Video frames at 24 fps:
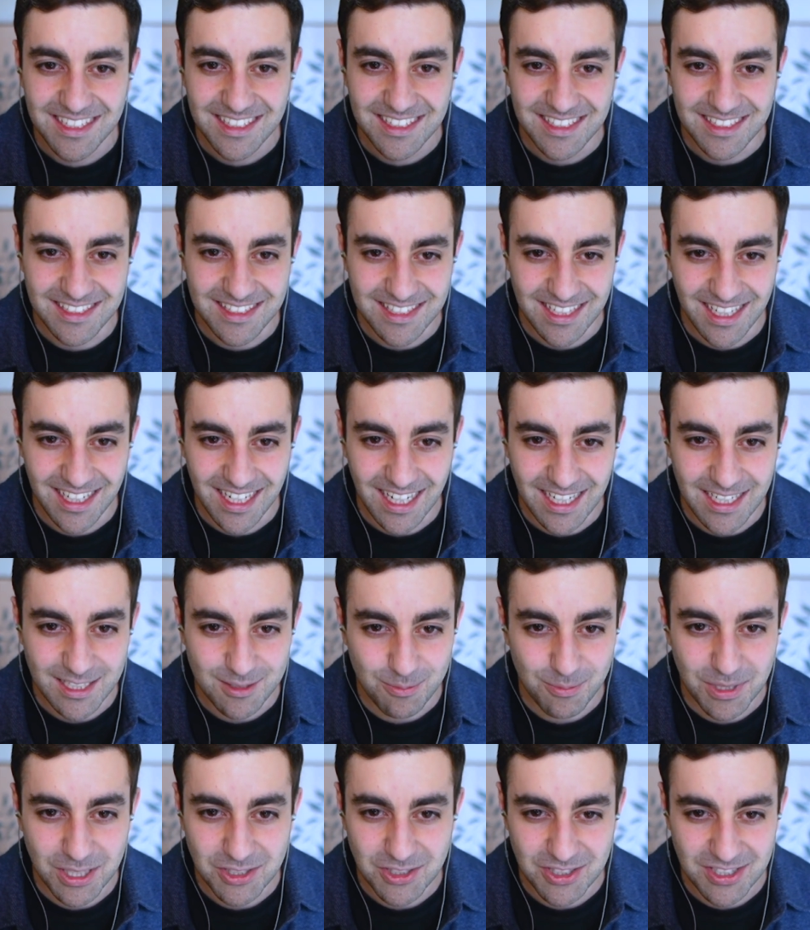It's like as
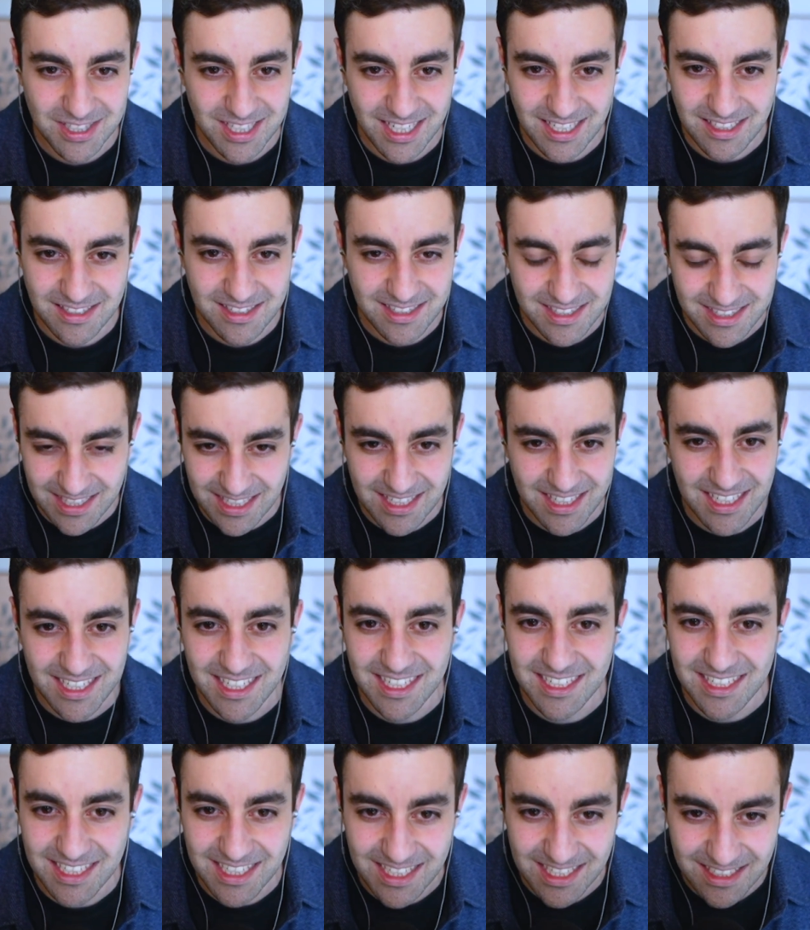much as a
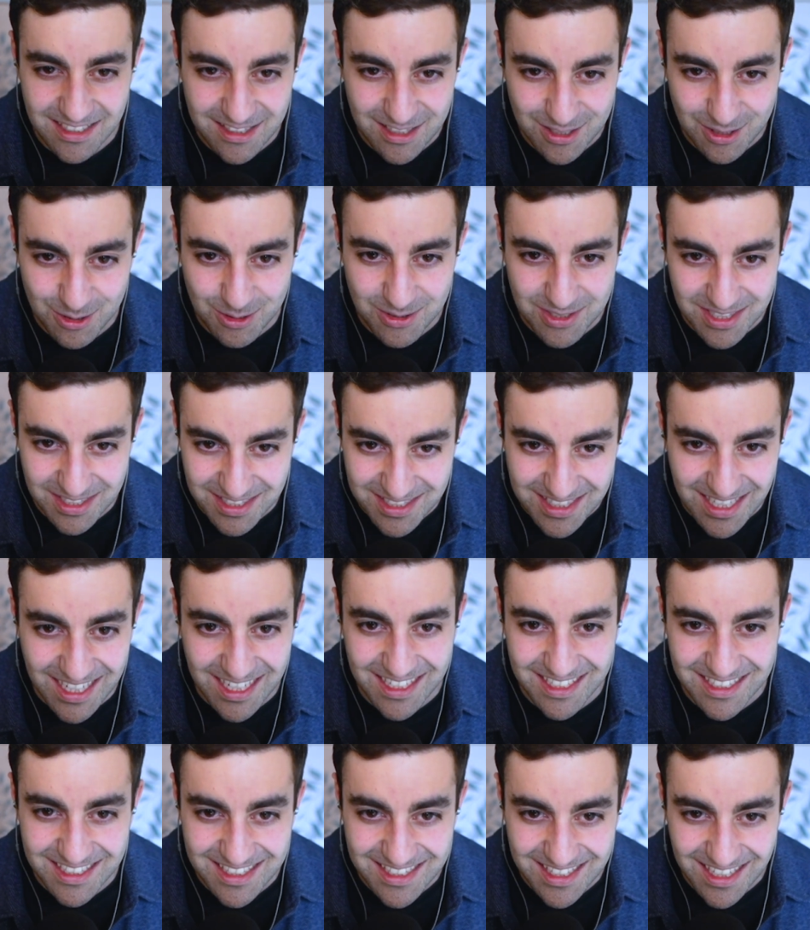city needs to
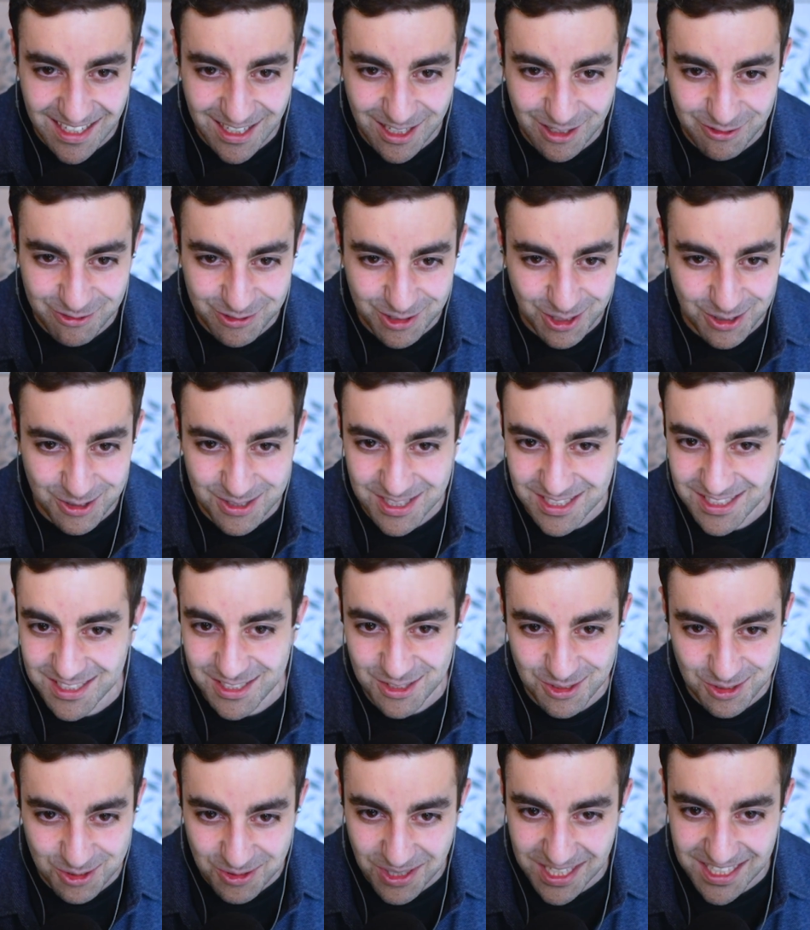sustain itself goes
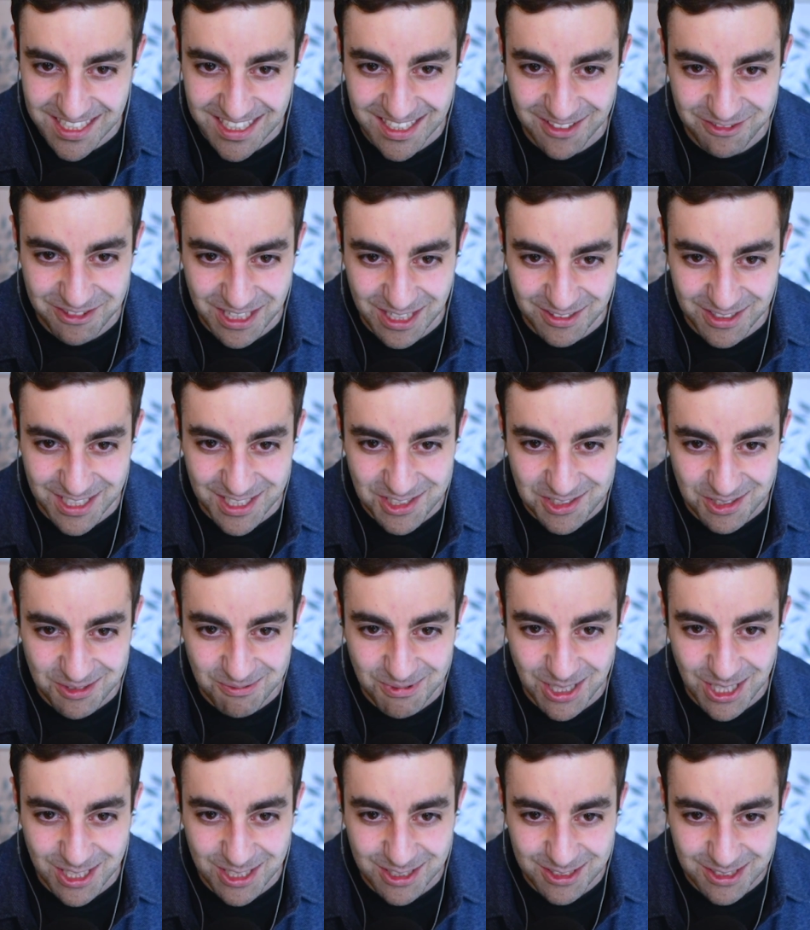into training a foundation
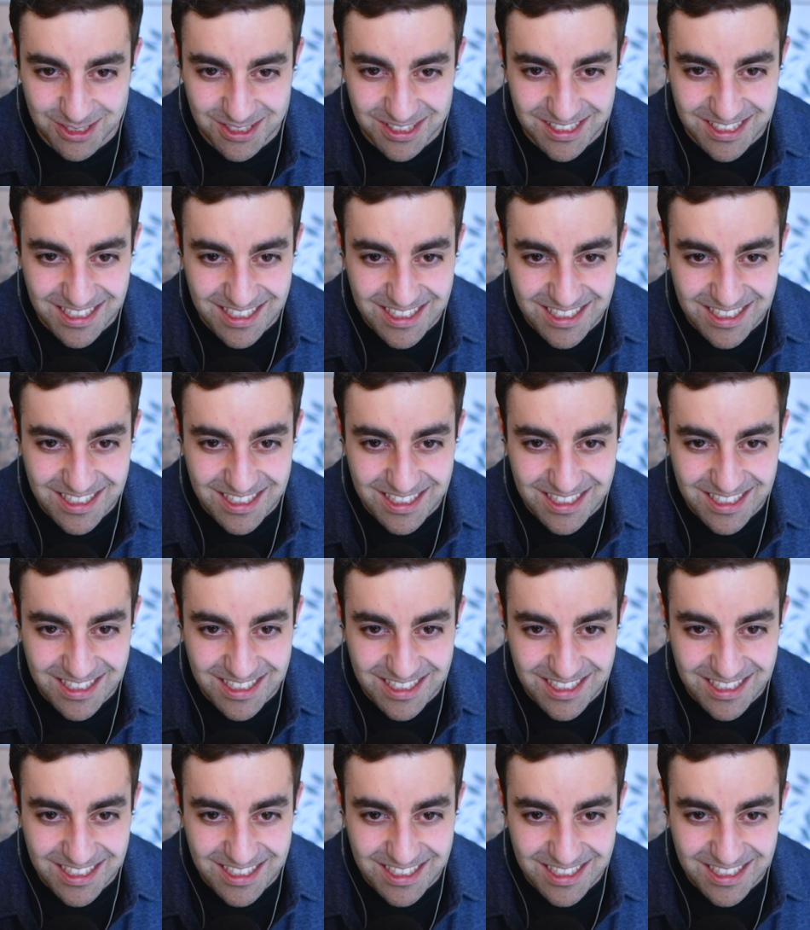model.